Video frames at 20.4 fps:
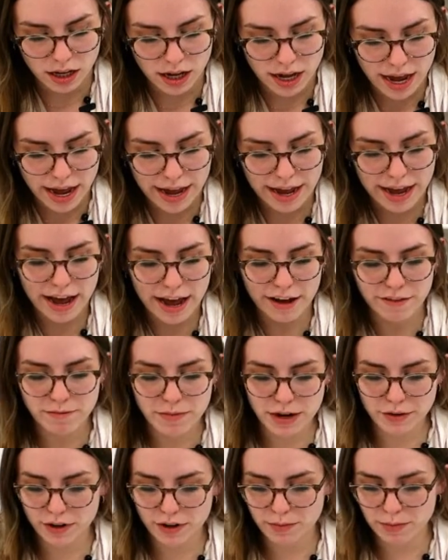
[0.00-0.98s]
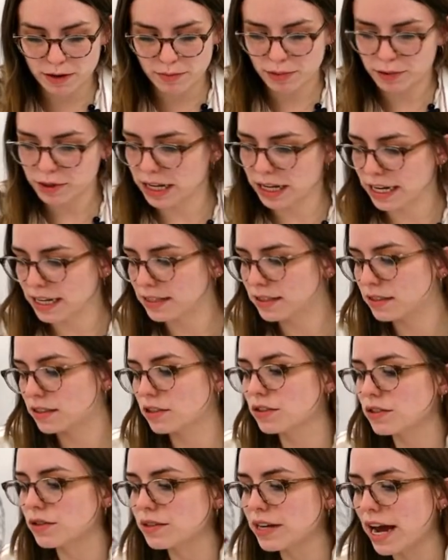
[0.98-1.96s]
I have my ribbon placed,
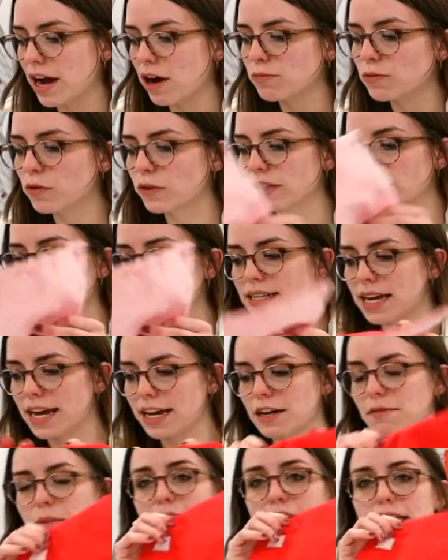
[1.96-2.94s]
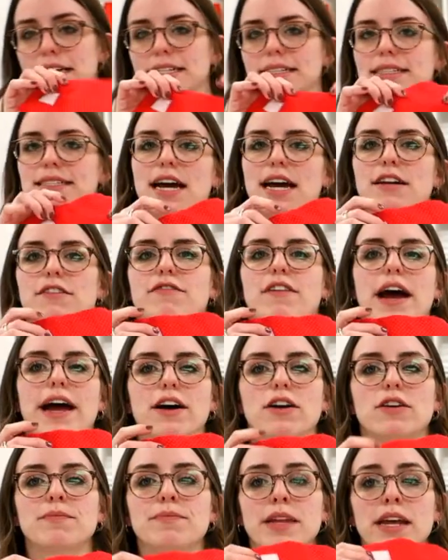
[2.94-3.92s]
so now I'm going to take my inside
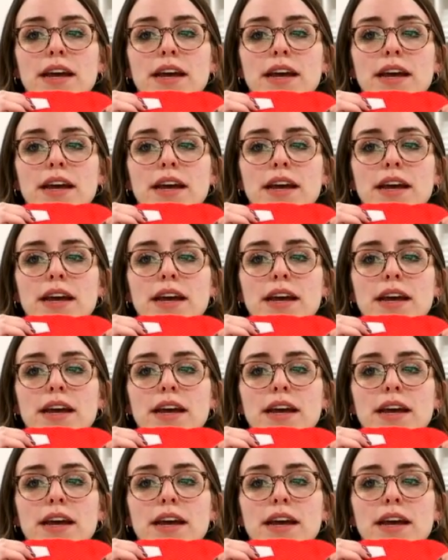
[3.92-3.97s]
file.